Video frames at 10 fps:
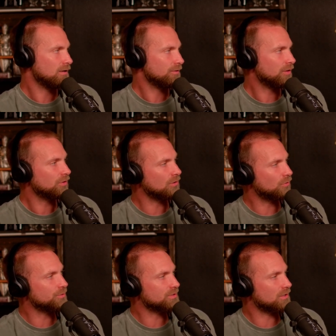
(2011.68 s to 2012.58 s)
that the
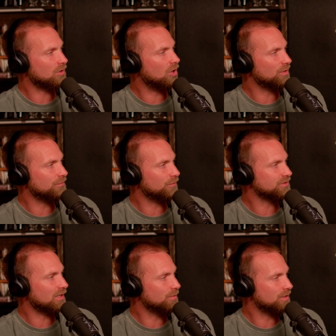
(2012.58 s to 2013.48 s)
Lord was going to call me to full
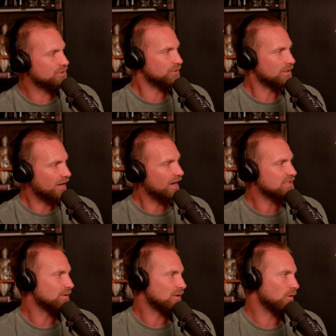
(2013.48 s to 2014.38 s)
time ministry,
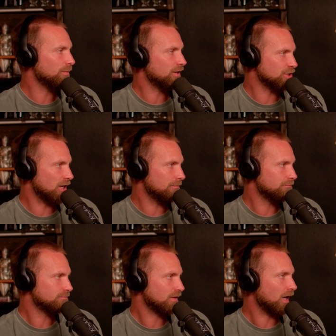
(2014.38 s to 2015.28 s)
ask me to quit my job.
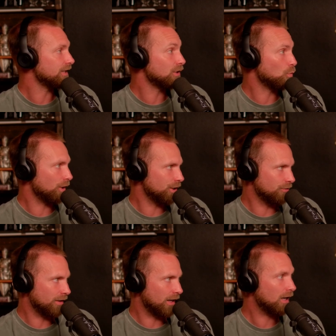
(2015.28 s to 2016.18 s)
I didn't want to
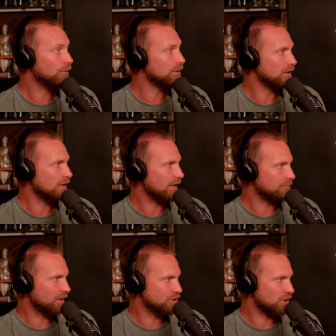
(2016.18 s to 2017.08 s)
do that. I really like
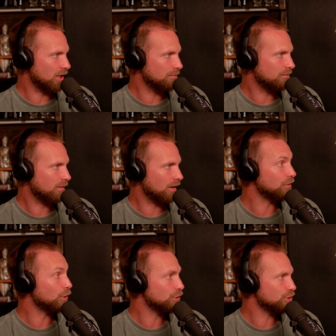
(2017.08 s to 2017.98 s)
my job. I have a
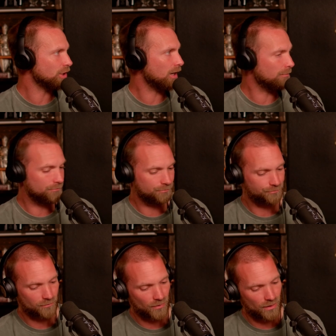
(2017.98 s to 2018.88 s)
good job.
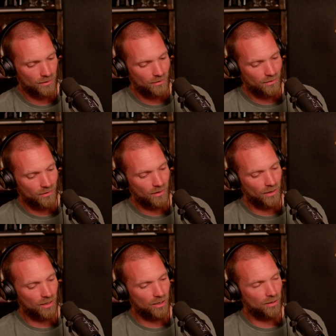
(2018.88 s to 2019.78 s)

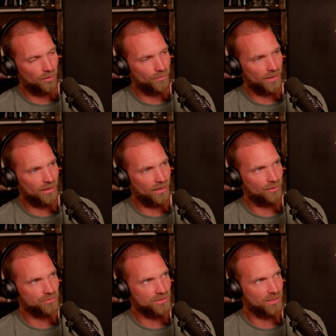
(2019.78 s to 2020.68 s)
Um, and I
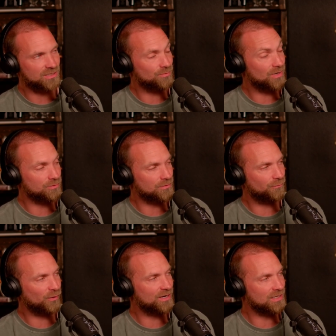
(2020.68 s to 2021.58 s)
was like something I was
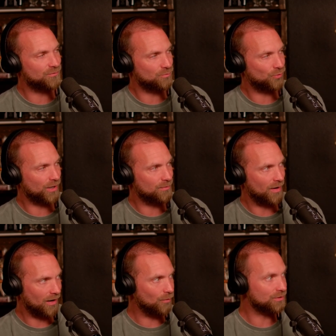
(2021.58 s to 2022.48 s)
afraid to even pray
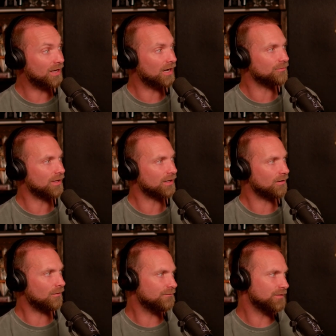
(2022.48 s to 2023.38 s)
about. I would kind of like
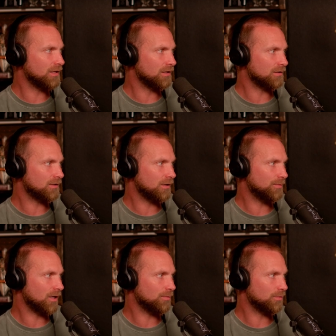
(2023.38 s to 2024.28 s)
feel it
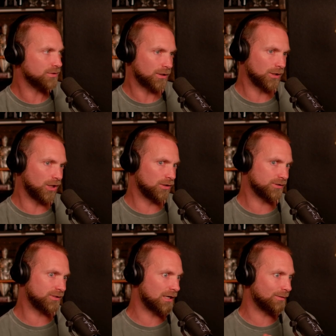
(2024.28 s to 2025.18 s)
coming up, and he was like, "No,
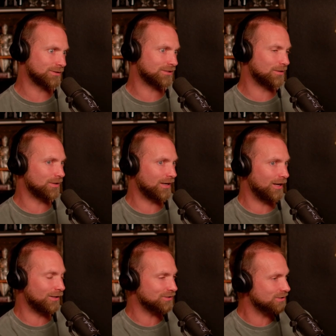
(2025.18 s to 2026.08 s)
let's talk about something
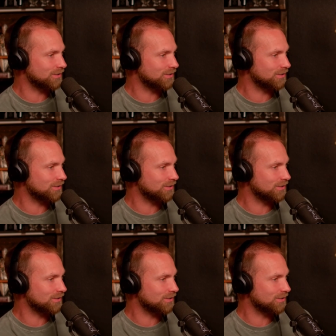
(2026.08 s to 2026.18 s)
else."